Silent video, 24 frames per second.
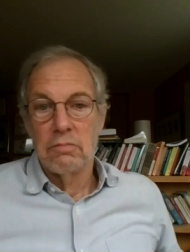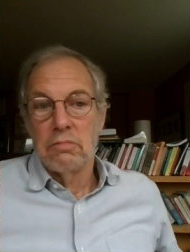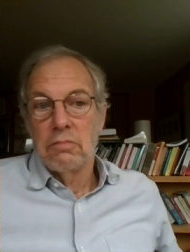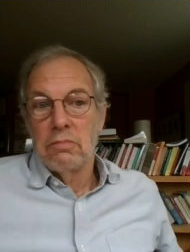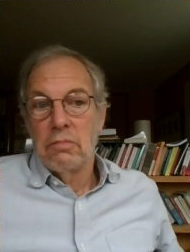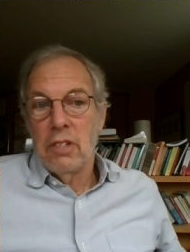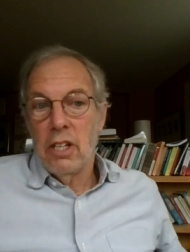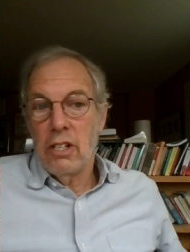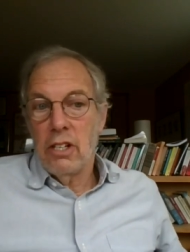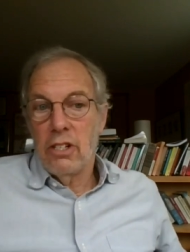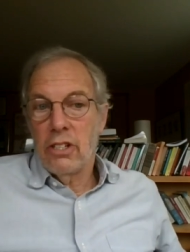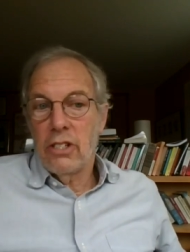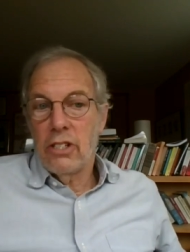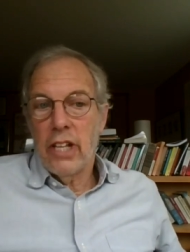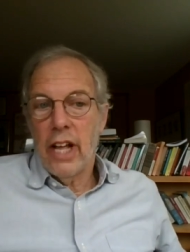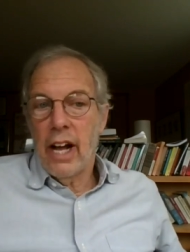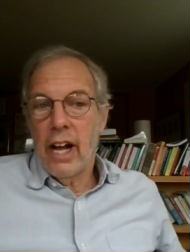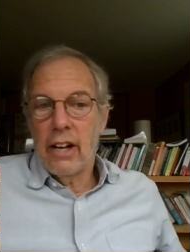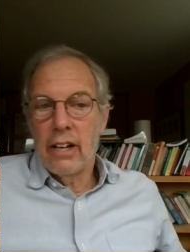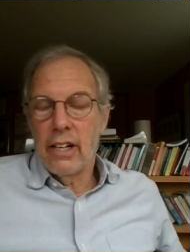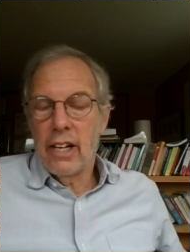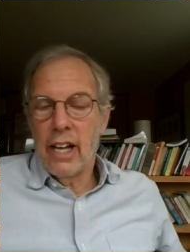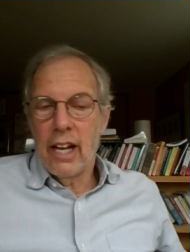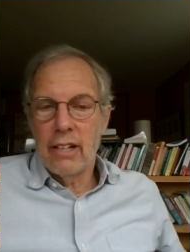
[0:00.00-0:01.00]
He just
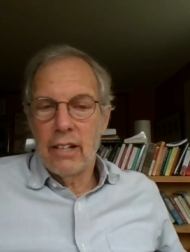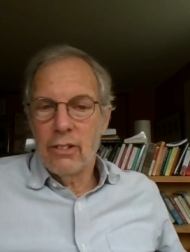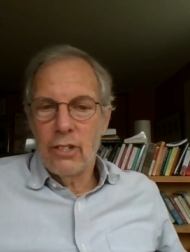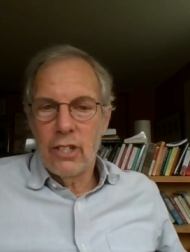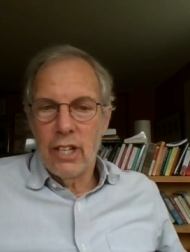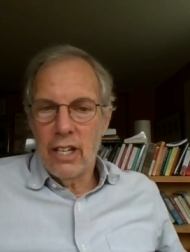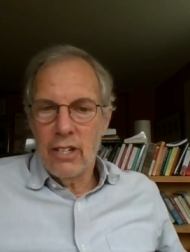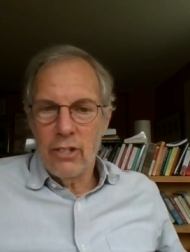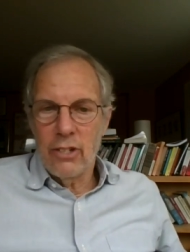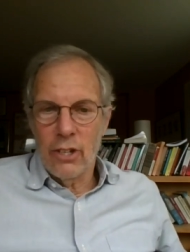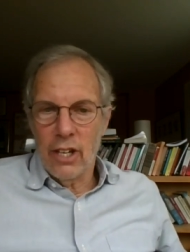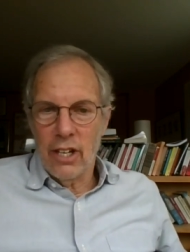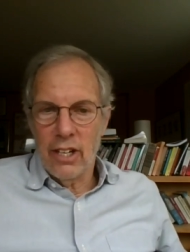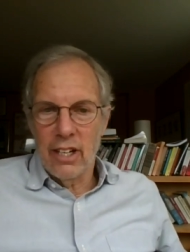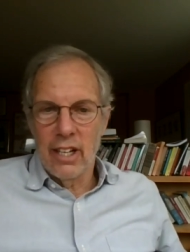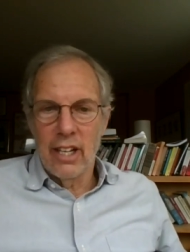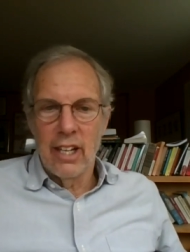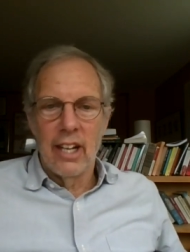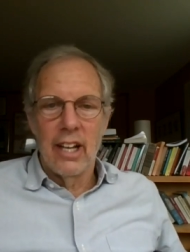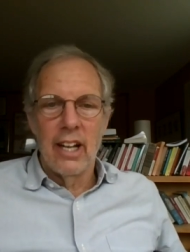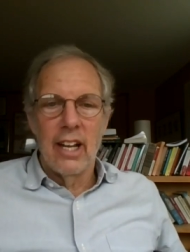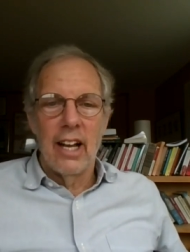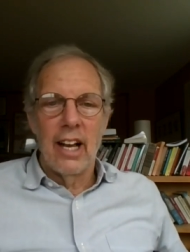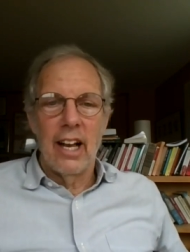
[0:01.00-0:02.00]
out and out says it.
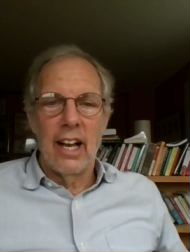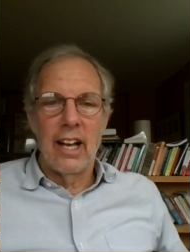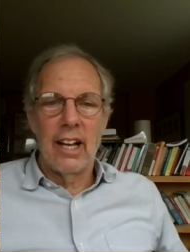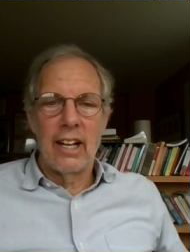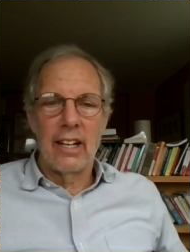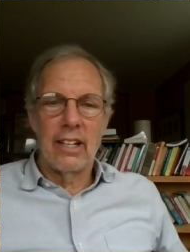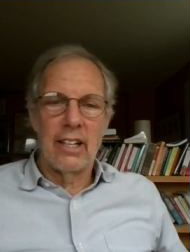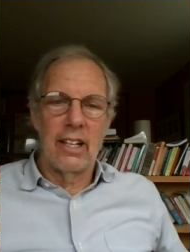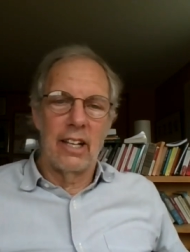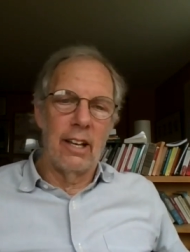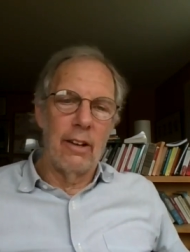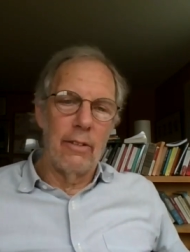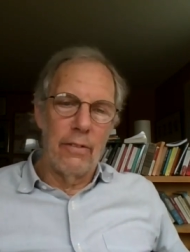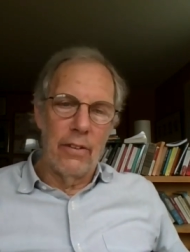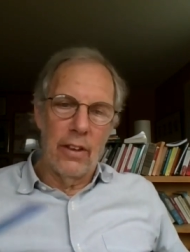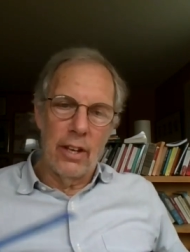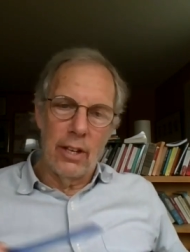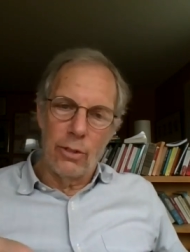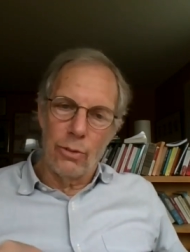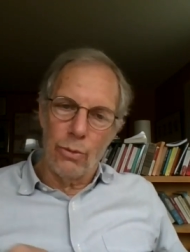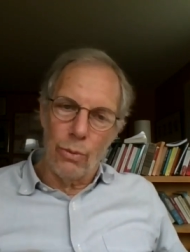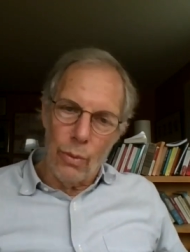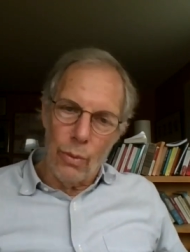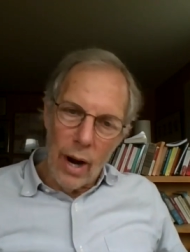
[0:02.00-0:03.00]
And if
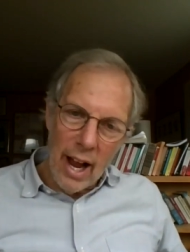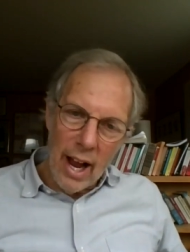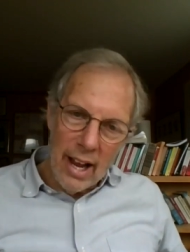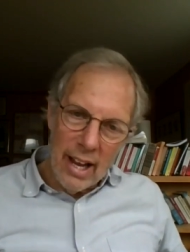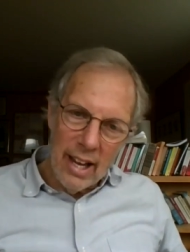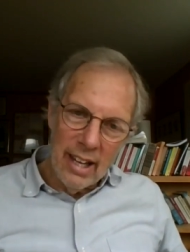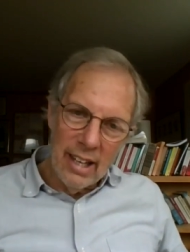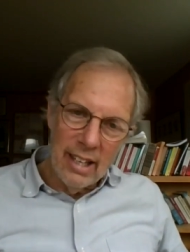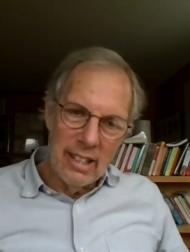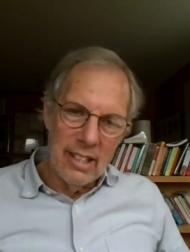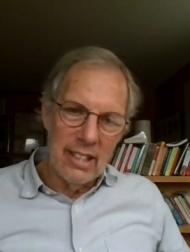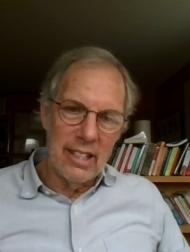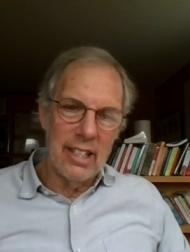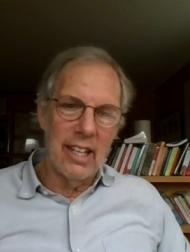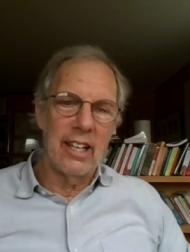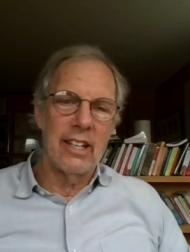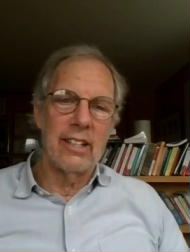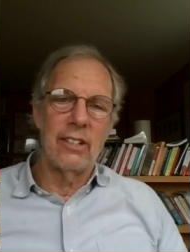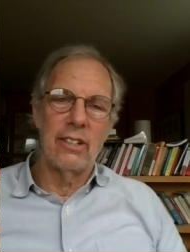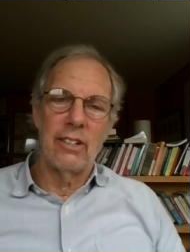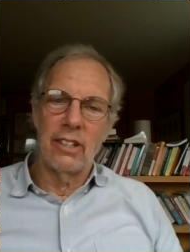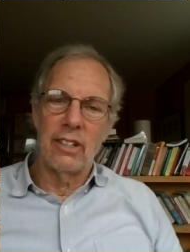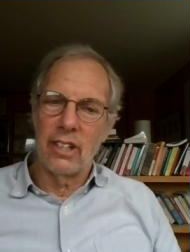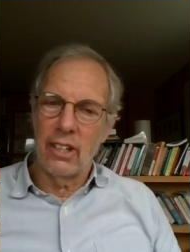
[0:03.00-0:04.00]
he's right,
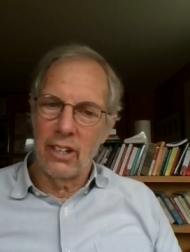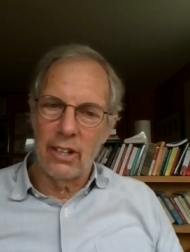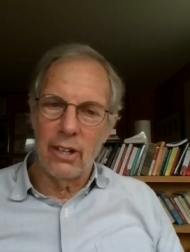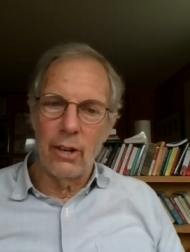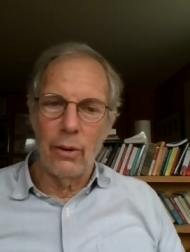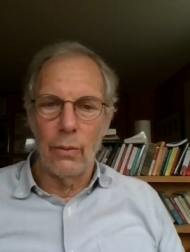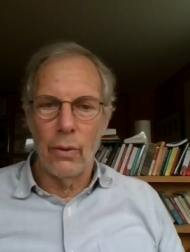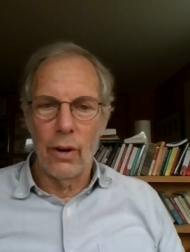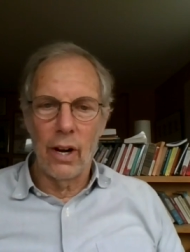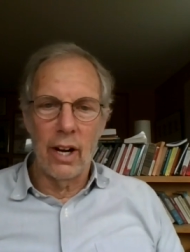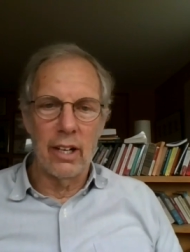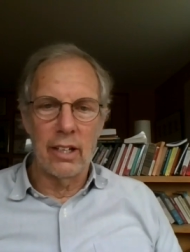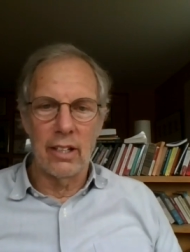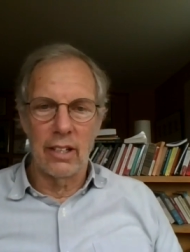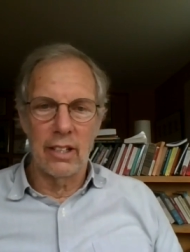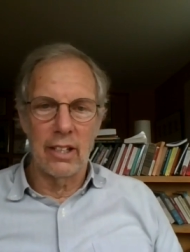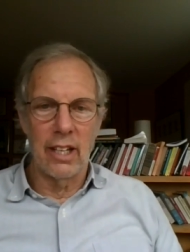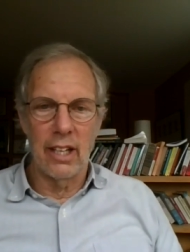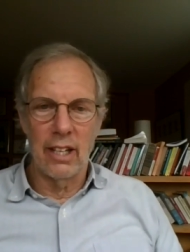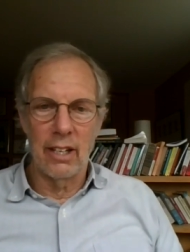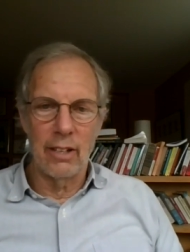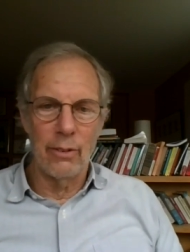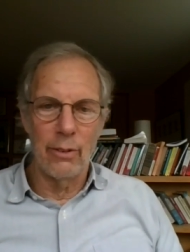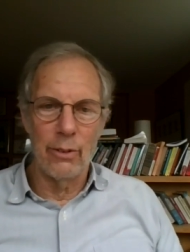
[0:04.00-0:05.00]
then you know what?
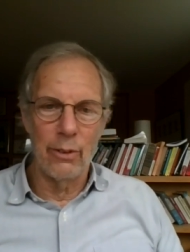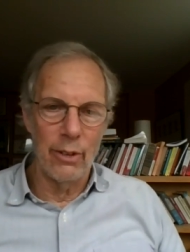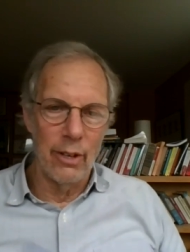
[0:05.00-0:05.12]
Then